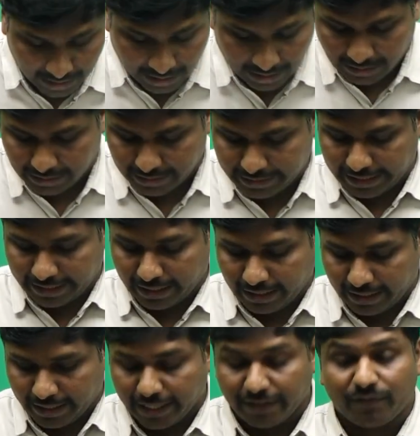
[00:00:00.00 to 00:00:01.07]
then
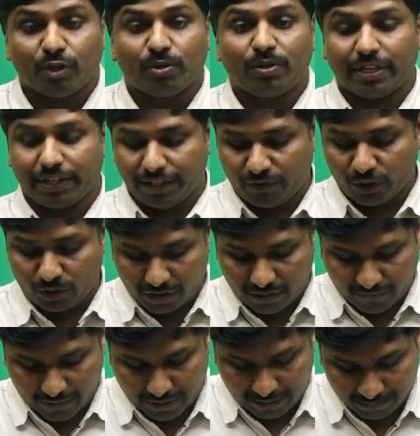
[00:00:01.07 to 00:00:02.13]
if you talk
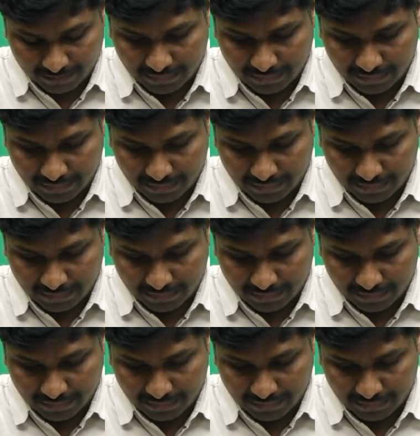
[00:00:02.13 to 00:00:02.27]
from